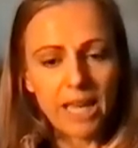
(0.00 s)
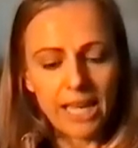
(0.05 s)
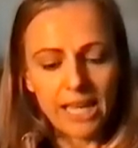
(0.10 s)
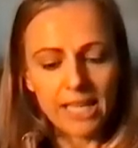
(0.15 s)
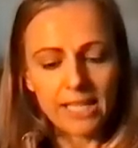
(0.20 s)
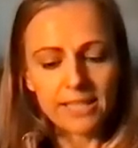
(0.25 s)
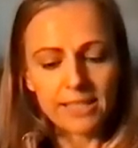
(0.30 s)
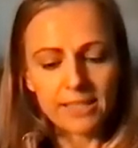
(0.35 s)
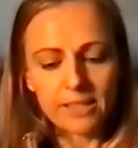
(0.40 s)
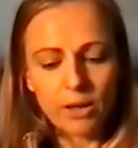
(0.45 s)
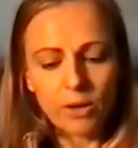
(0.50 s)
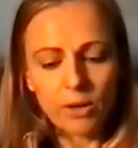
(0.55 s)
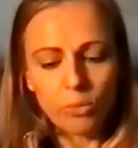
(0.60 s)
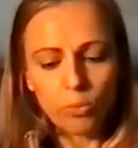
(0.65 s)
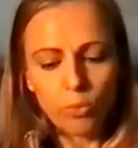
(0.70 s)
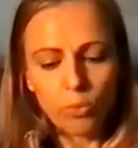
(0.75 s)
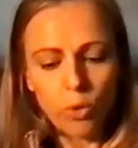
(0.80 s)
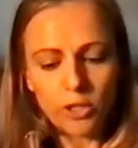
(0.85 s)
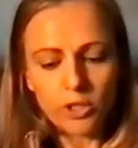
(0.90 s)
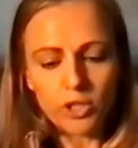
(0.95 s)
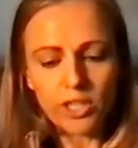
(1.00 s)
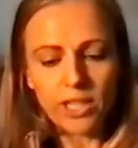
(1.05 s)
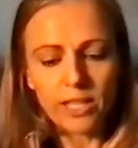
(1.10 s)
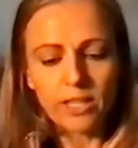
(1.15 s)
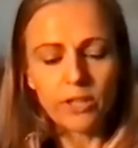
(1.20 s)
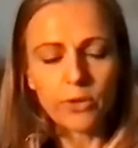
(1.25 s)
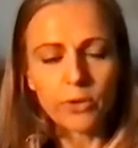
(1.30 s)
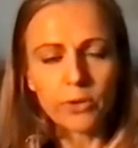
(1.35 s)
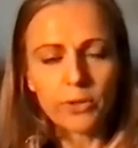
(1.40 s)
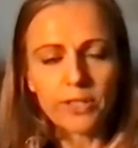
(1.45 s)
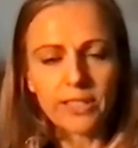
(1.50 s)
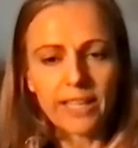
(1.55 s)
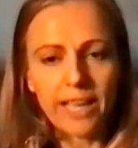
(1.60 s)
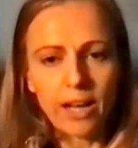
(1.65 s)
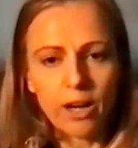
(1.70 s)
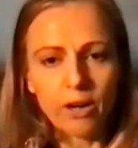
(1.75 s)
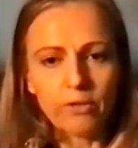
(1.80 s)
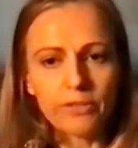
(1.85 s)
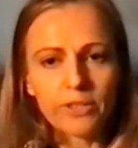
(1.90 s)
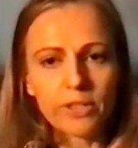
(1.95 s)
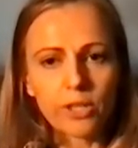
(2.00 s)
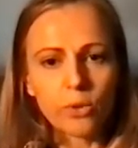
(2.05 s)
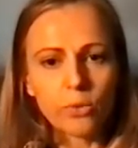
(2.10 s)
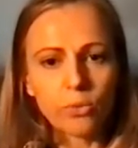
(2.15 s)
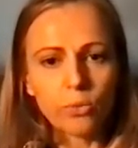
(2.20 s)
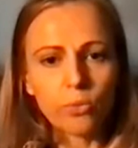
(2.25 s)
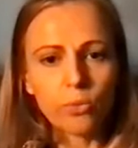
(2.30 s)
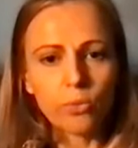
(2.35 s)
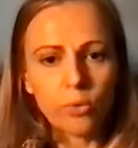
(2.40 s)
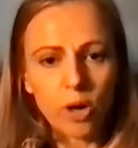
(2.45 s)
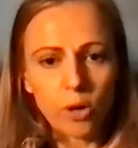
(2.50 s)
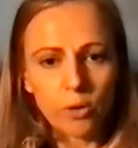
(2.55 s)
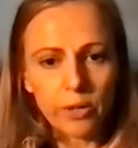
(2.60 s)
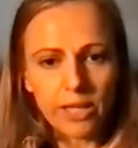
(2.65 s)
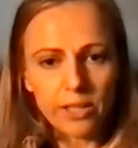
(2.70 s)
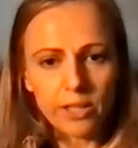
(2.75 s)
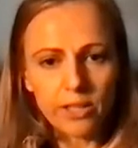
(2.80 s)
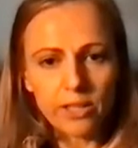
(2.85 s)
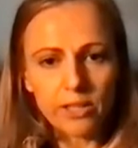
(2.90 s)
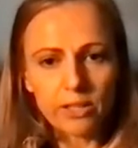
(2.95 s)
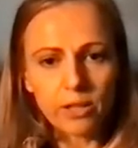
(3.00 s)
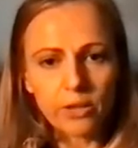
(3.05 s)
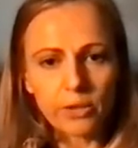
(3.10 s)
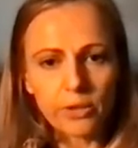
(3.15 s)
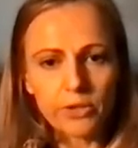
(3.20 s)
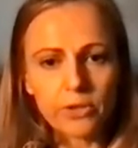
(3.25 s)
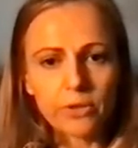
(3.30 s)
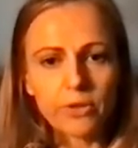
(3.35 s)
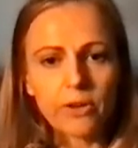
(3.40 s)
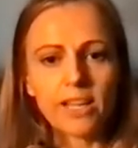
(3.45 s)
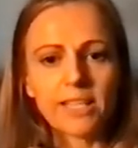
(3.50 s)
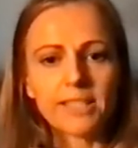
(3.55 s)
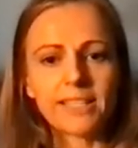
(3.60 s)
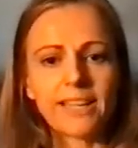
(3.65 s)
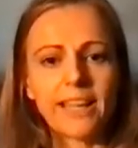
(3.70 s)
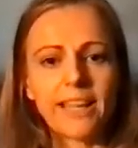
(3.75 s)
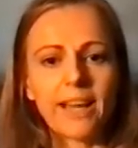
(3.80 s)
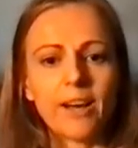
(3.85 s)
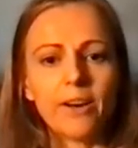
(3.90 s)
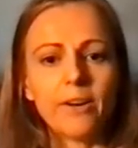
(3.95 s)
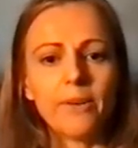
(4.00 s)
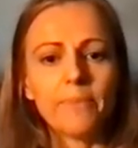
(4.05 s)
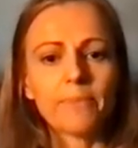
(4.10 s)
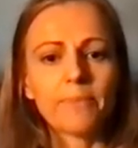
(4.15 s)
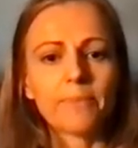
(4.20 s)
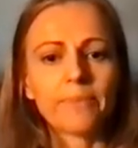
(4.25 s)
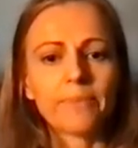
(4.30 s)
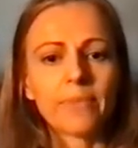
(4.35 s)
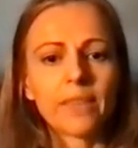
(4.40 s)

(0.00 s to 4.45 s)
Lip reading: is watching yourself. So I'll get you to close your eyes now.